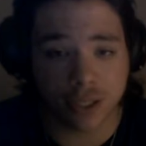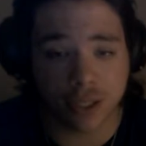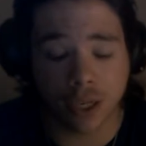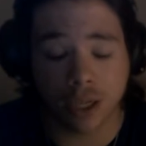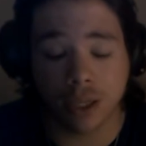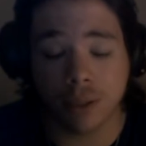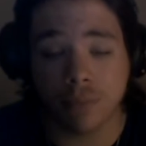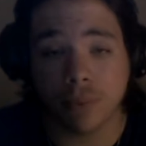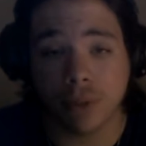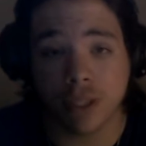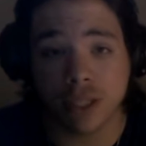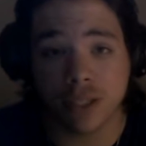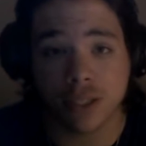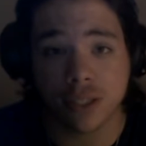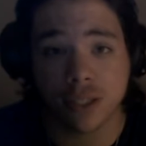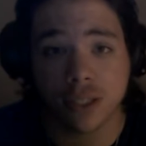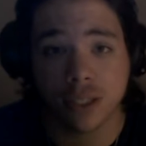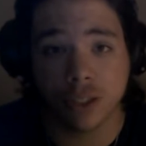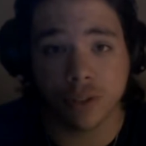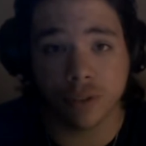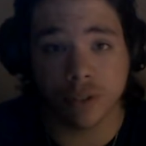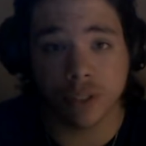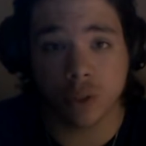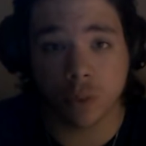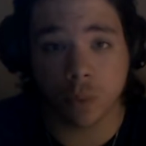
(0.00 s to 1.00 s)
uh, this
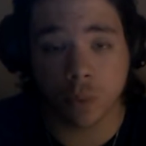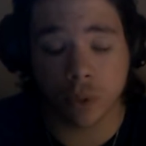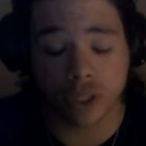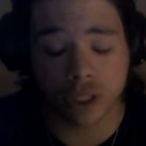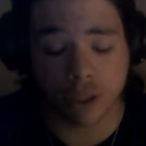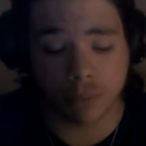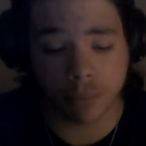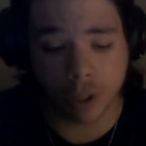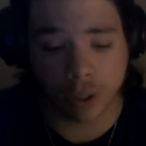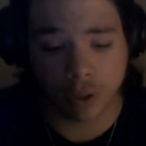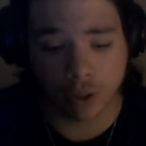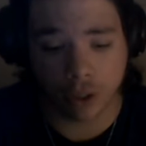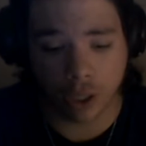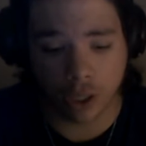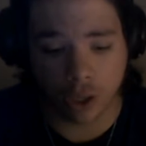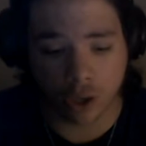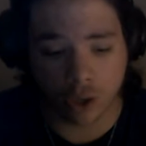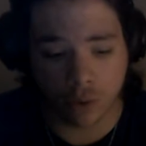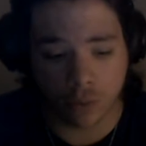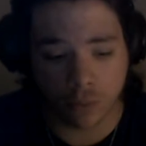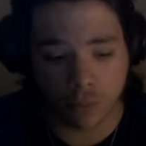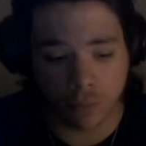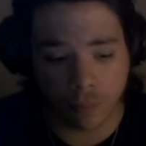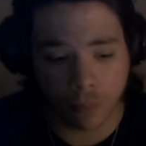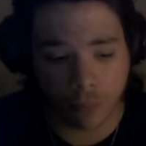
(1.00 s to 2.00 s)
series was about, you know,
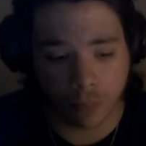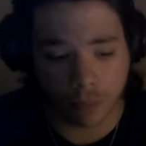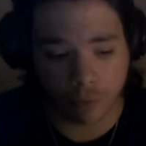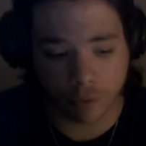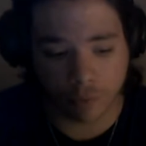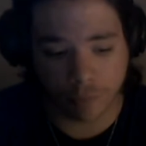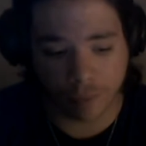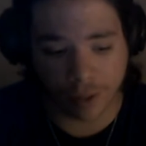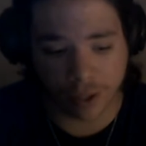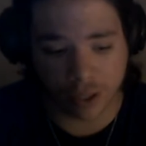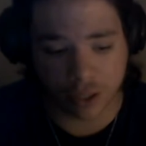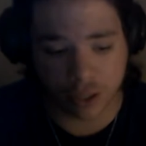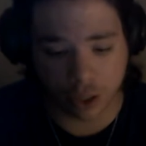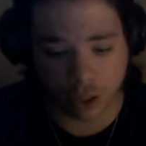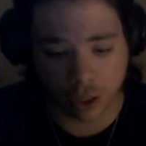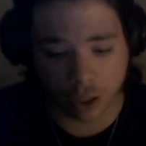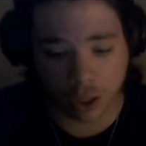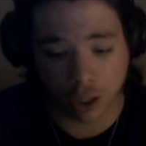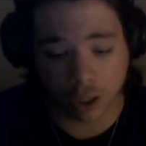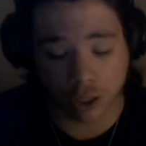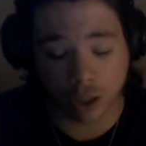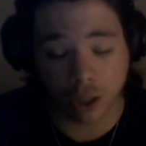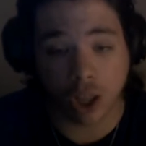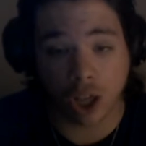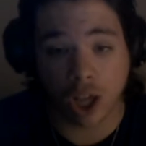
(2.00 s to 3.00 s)
reflecting
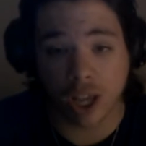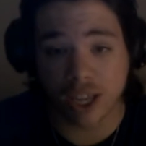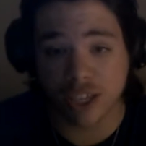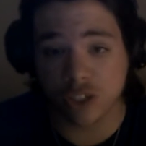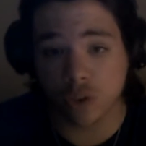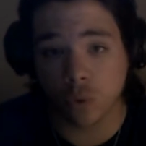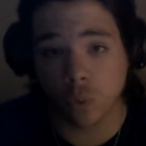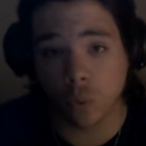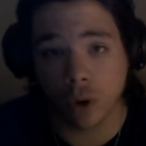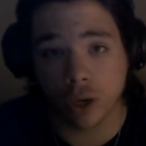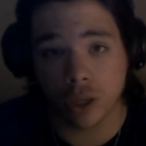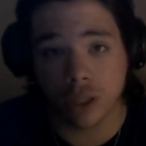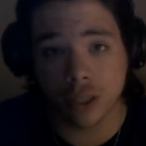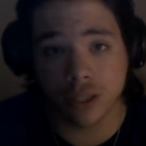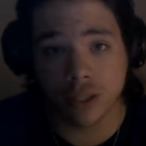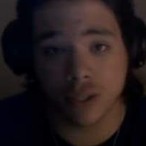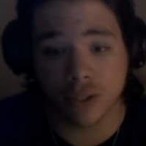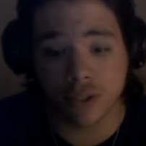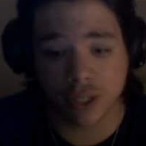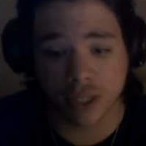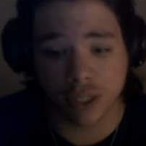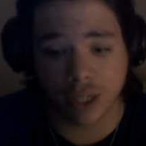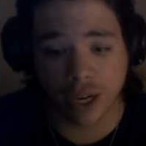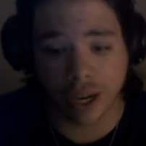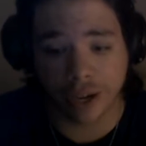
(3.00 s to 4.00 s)
on lost ones
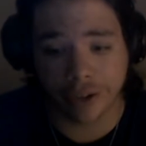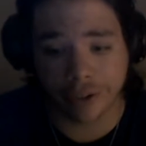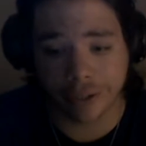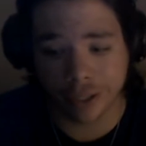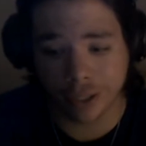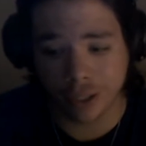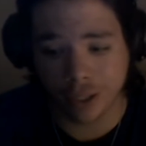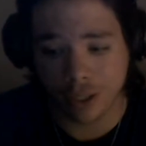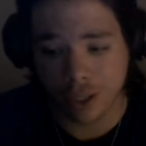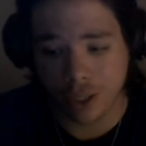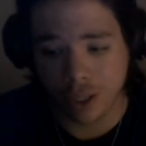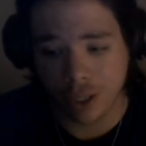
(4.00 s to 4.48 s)
and how to,